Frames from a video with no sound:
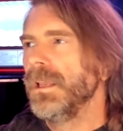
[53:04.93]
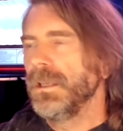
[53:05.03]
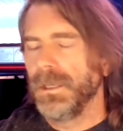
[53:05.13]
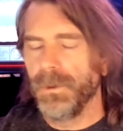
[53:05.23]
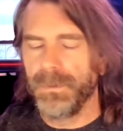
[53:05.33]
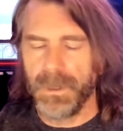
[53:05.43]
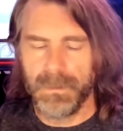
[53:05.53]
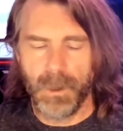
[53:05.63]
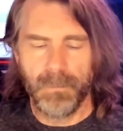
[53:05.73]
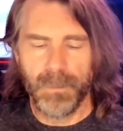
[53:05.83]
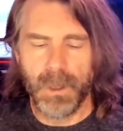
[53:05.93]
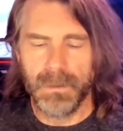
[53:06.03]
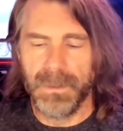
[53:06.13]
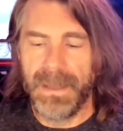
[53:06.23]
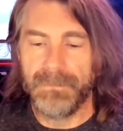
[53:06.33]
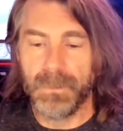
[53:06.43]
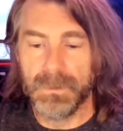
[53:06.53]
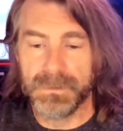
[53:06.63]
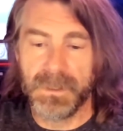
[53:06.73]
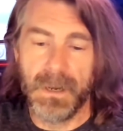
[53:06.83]
you know, the overall
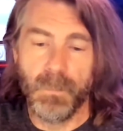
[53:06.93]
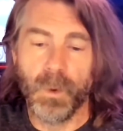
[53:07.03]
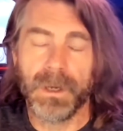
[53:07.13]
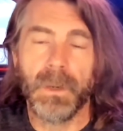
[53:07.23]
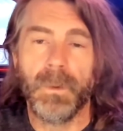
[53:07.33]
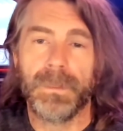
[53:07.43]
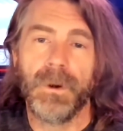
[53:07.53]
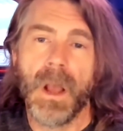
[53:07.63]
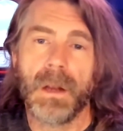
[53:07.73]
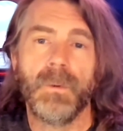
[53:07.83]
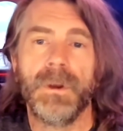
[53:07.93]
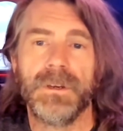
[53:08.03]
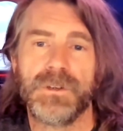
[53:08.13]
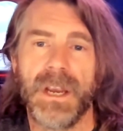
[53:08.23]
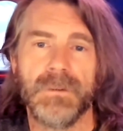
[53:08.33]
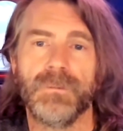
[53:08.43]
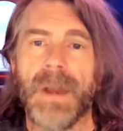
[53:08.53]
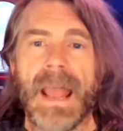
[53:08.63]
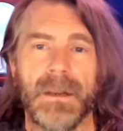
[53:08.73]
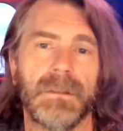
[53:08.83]
levels that I'm working with are not going to change
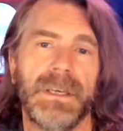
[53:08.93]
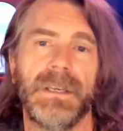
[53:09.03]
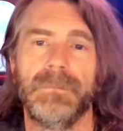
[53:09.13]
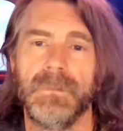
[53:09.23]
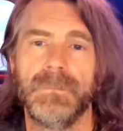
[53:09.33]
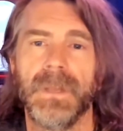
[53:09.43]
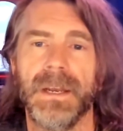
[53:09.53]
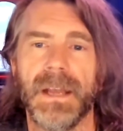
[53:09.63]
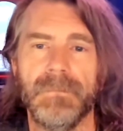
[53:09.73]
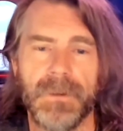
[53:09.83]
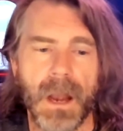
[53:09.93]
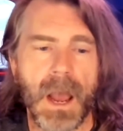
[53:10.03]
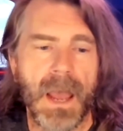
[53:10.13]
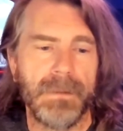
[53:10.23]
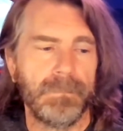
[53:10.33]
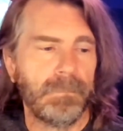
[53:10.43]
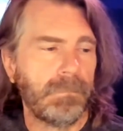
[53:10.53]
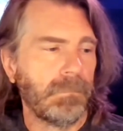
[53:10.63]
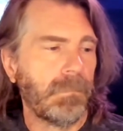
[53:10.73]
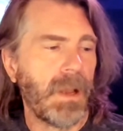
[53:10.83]
radically. Like I've got
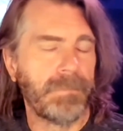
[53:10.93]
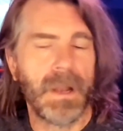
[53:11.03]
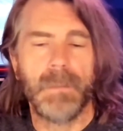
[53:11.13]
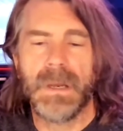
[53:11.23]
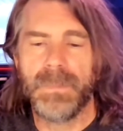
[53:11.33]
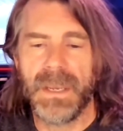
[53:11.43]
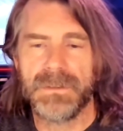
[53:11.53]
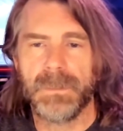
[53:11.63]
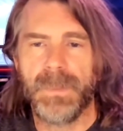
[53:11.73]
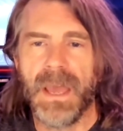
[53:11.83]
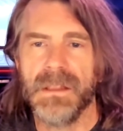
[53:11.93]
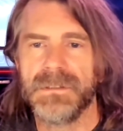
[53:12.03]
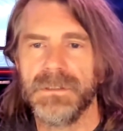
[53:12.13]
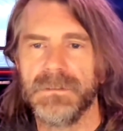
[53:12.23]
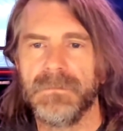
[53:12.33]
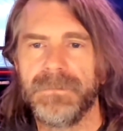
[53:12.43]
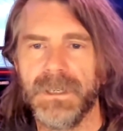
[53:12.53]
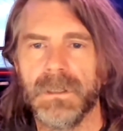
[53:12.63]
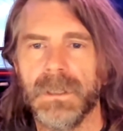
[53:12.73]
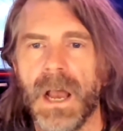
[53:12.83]
my basic balances and
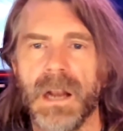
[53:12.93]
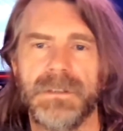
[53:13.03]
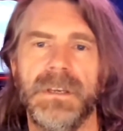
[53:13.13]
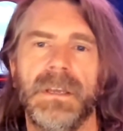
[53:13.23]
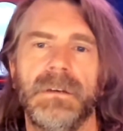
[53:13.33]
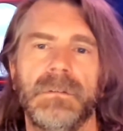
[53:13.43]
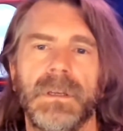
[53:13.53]
feel locked in.